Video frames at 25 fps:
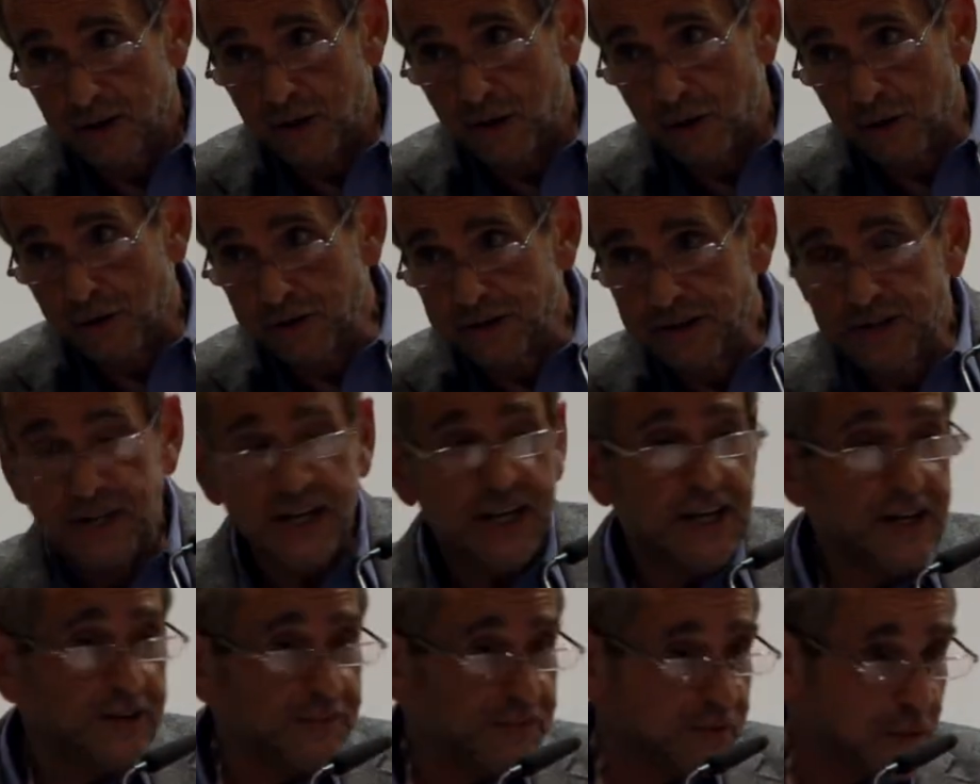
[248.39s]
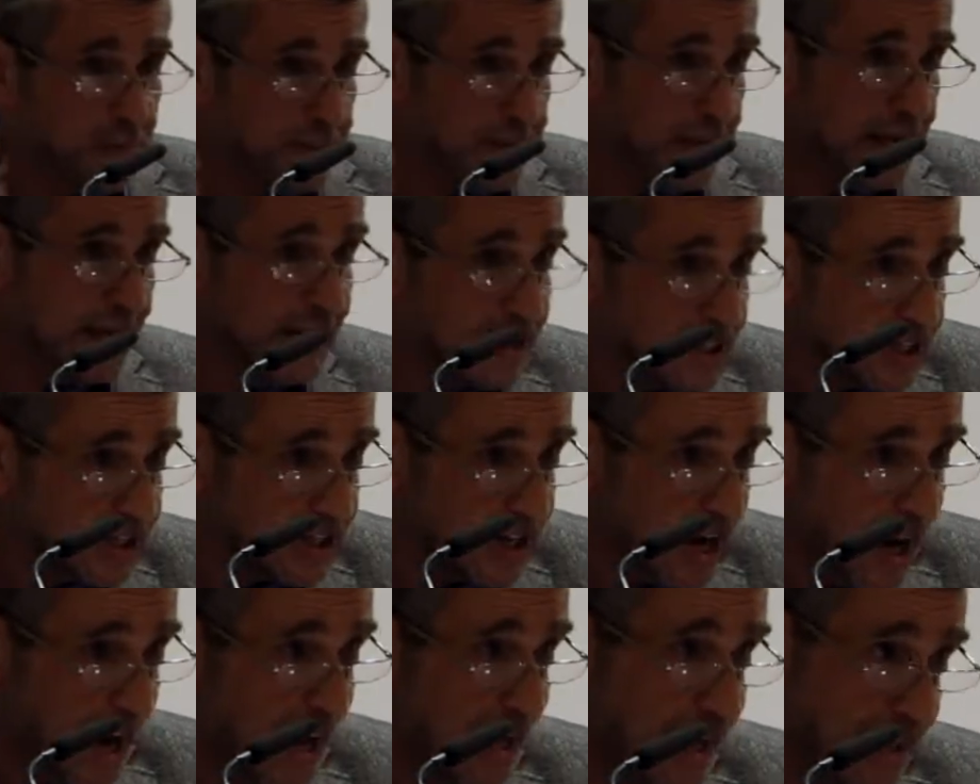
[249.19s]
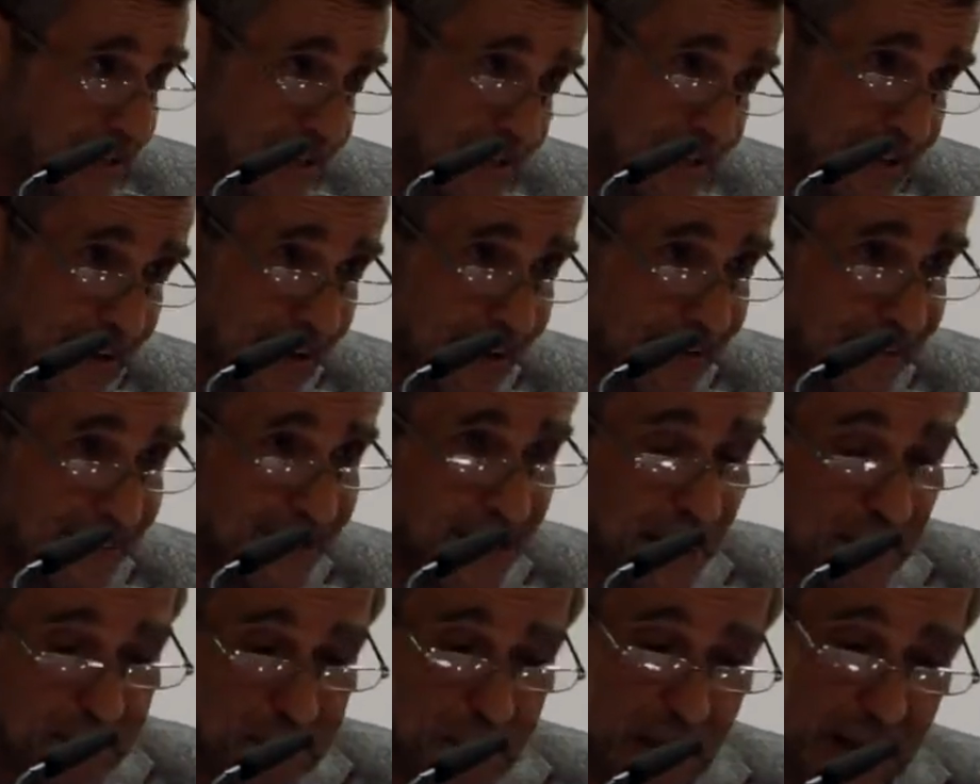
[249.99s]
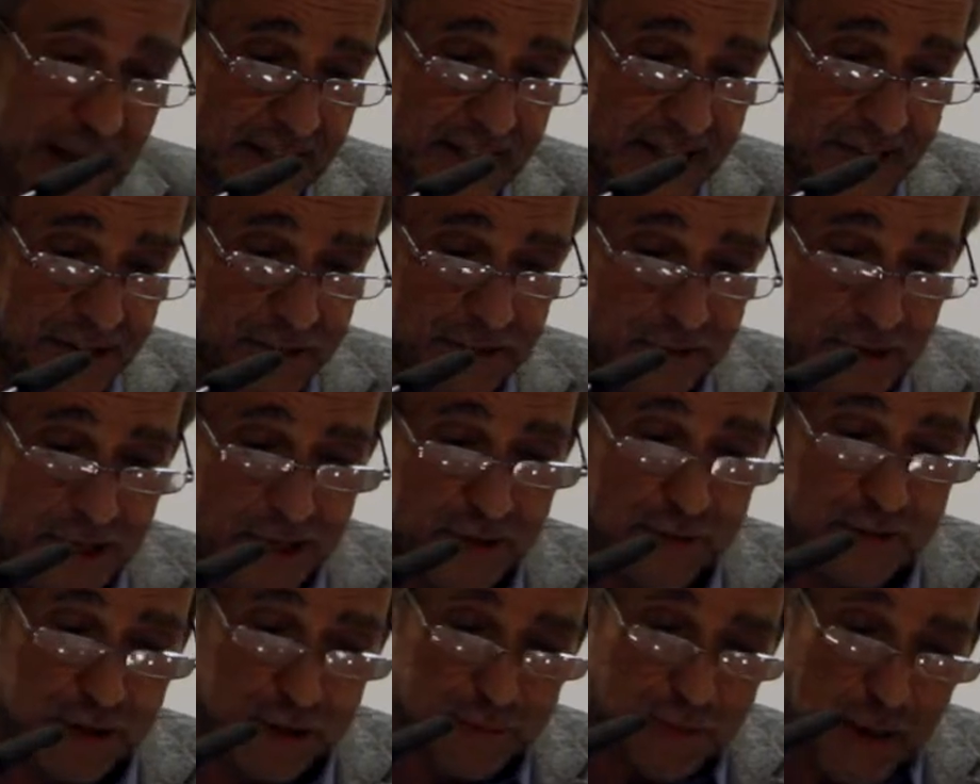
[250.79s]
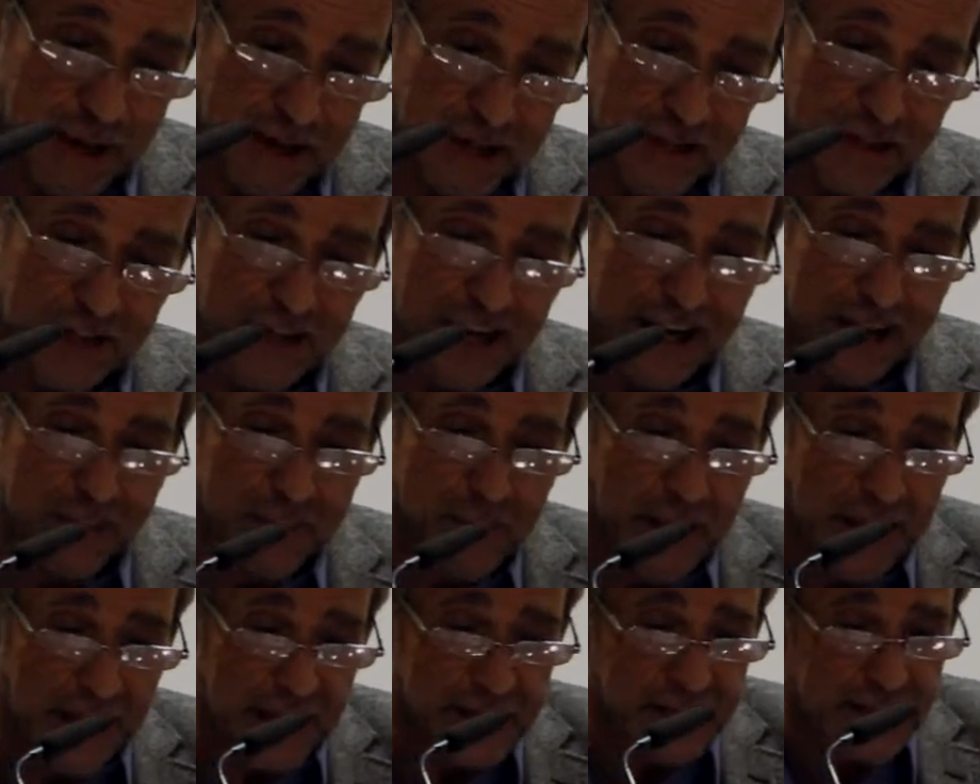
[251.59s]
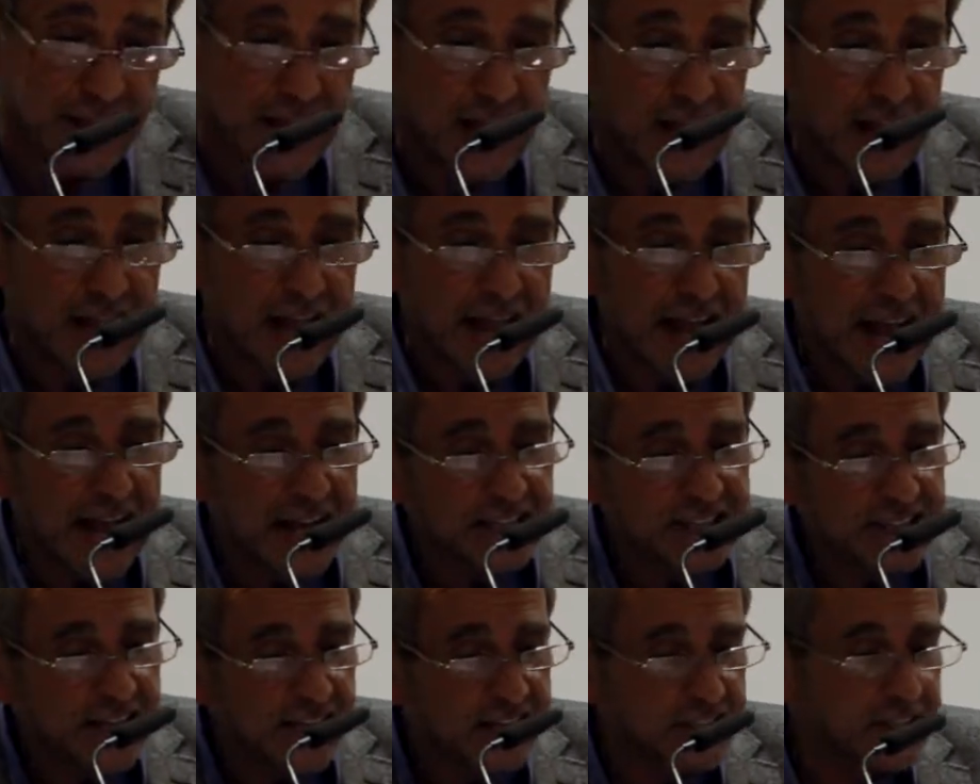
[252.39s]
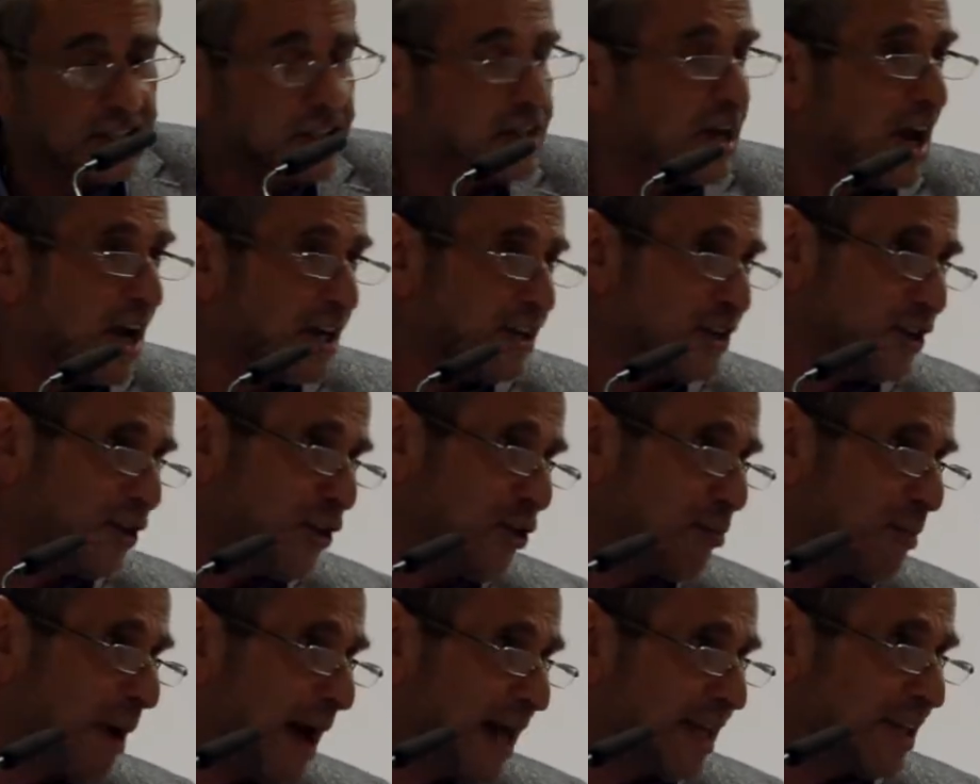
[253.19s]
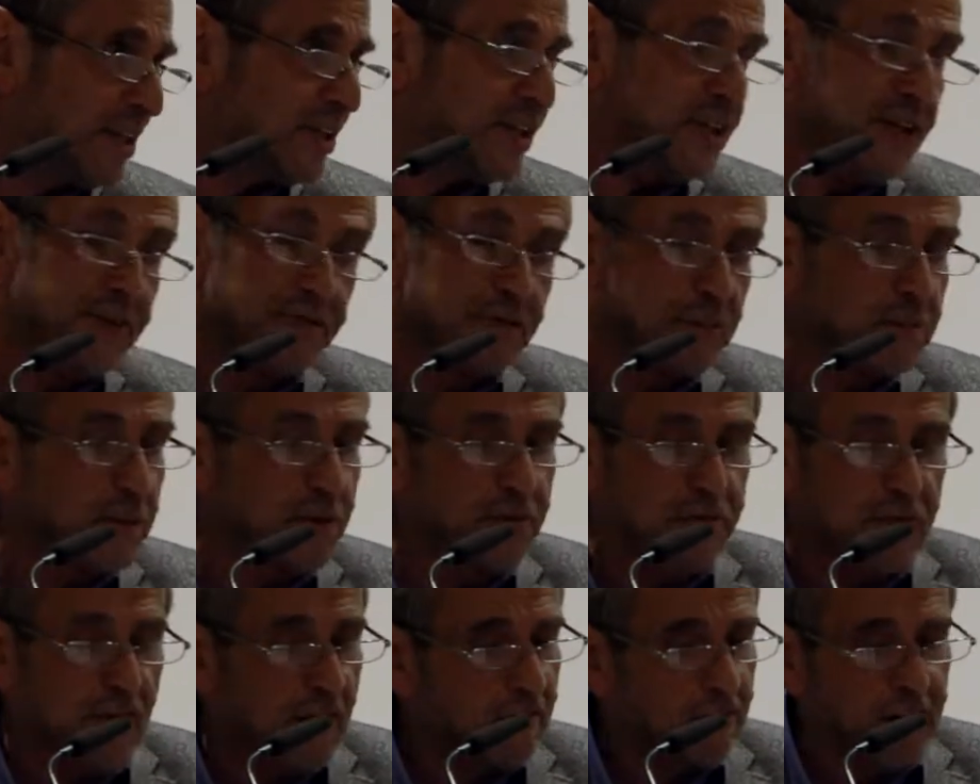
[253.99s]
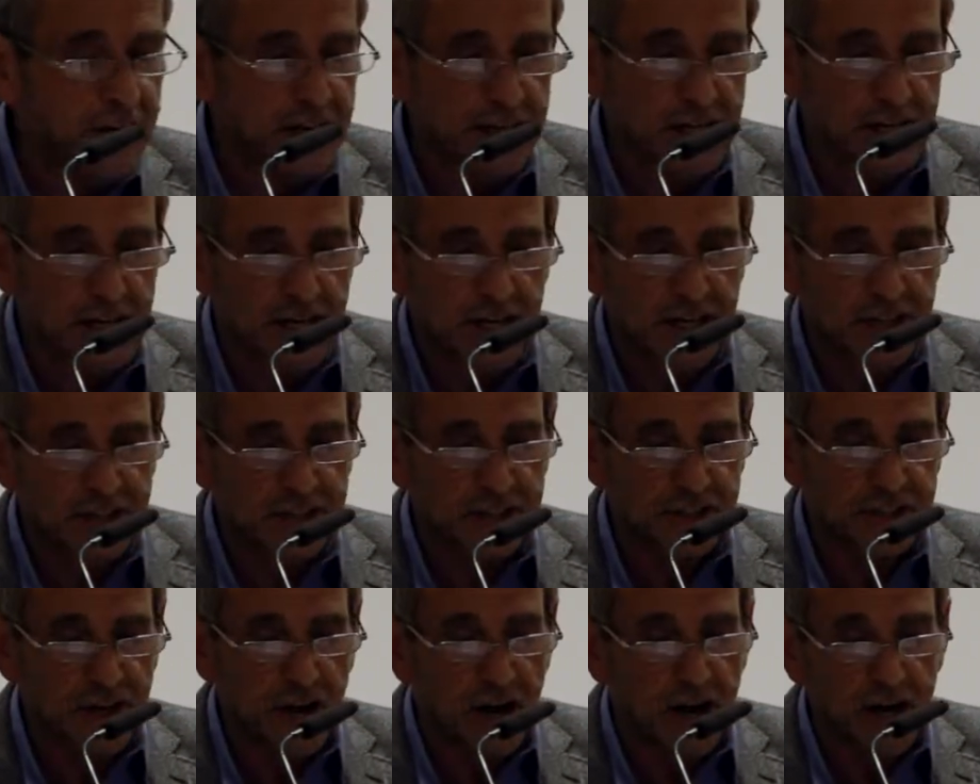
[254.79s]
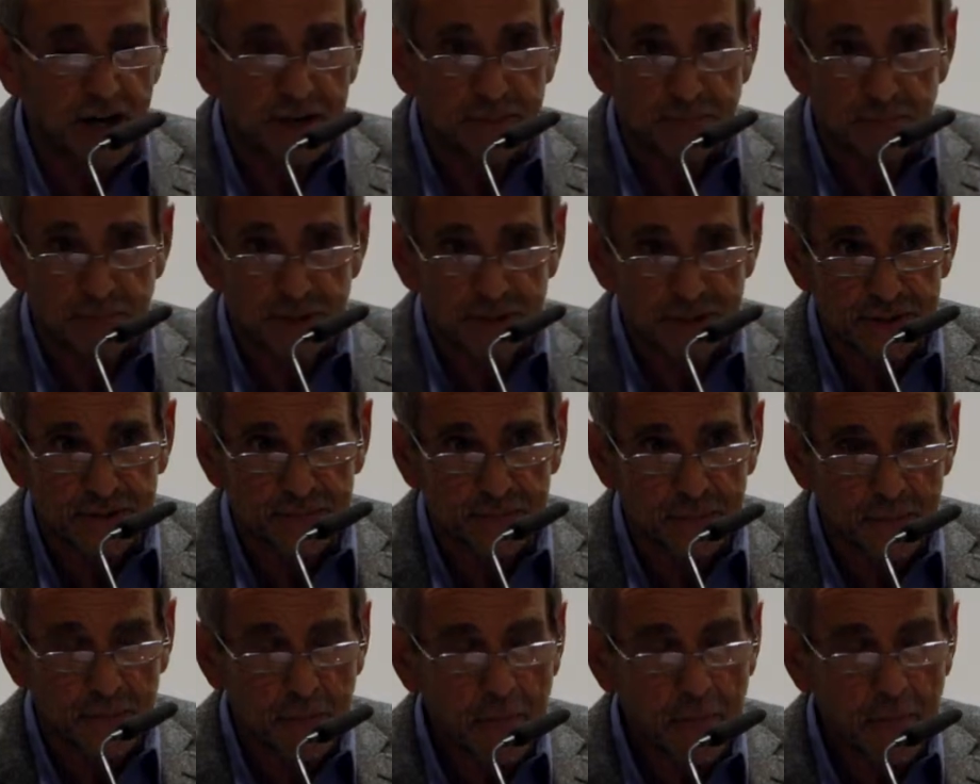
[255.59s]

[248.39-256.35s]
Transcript: or indeed from the inside, and I'll come back to introspection in a minute, has exercised humanity from the very earliest times.